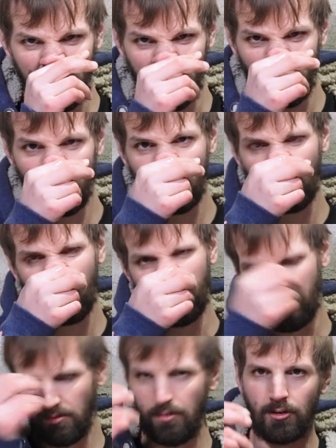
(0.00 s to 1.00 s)
my
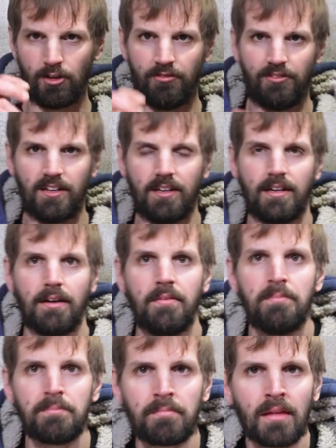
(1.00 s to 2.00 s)
remote can fit in here.
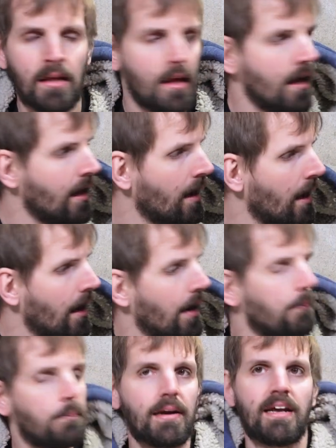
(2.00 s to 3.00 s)

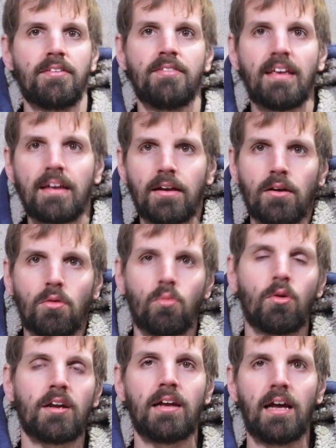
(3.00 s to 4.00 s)
But I think
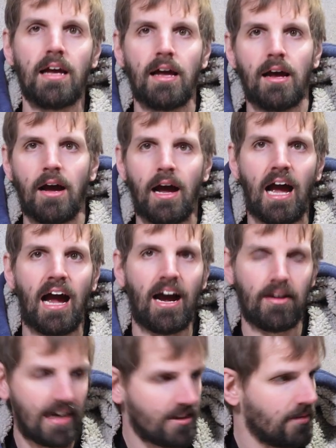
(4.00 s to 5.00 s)
what I
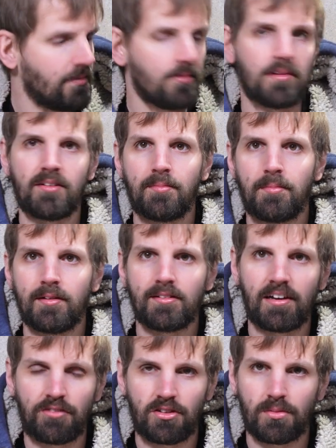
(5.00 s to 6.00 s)
like to build
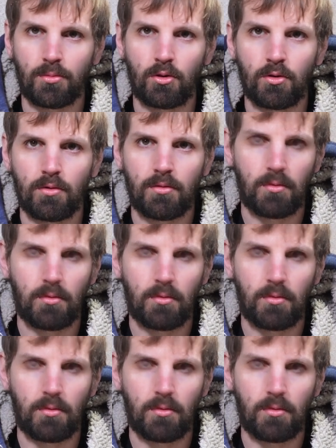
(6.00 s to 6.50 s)
myself a small.